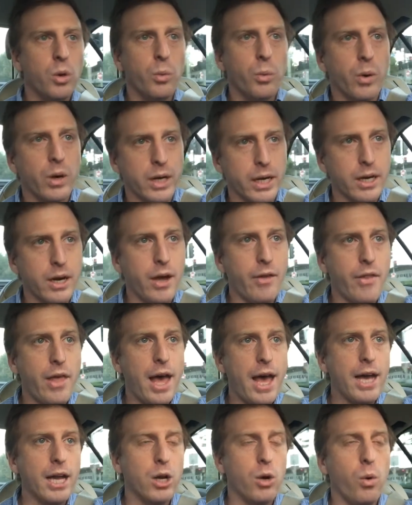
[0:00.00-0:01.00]
working on
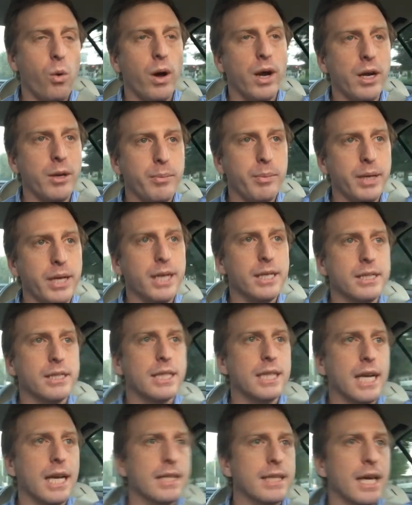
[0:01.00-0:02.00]
that quite a bit
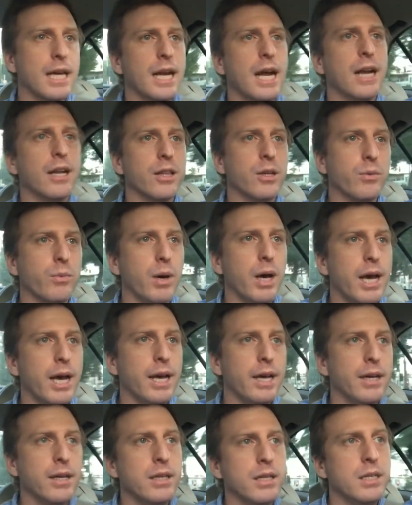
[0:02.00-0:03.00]
to get that out of the
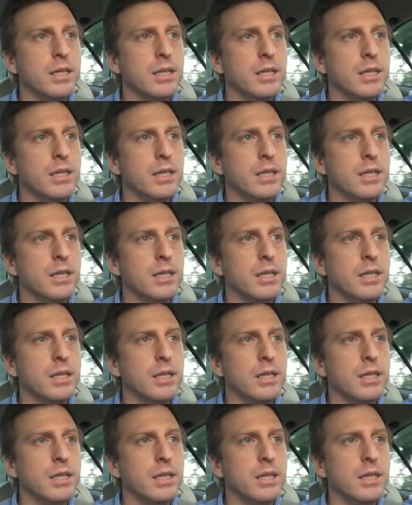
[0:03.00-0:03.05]
way.